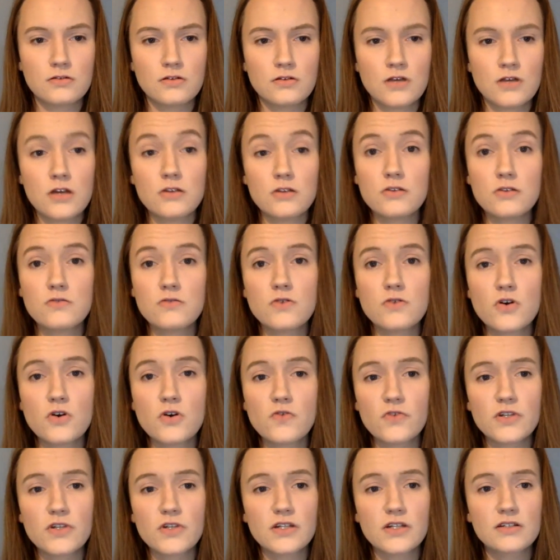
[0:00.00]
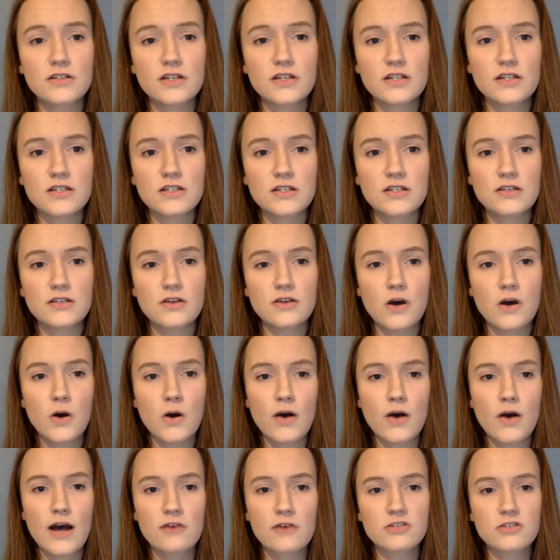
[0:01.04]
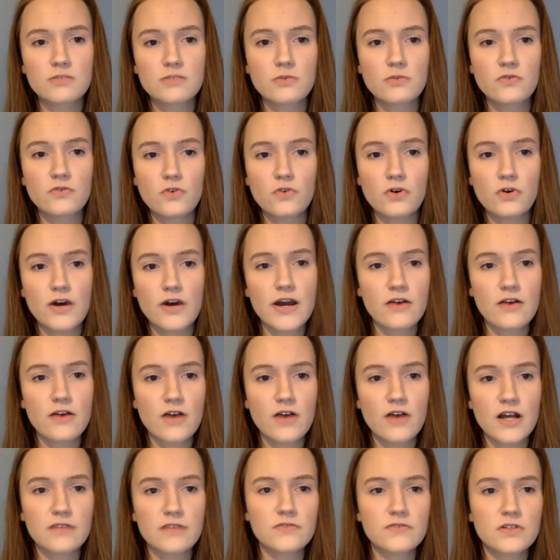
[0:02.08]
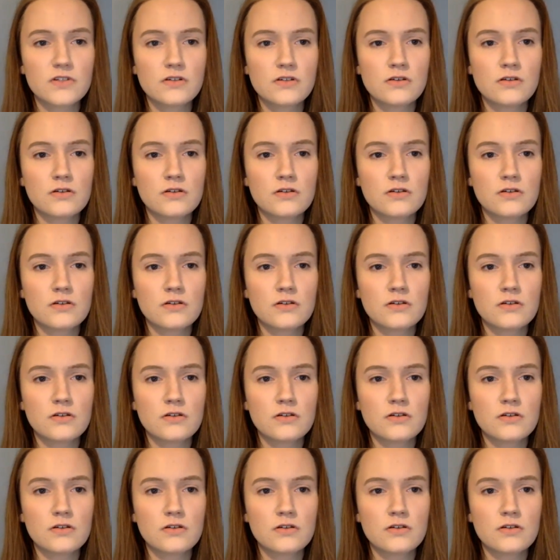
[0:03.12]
You hoovered and dusted the whole house before I arrived.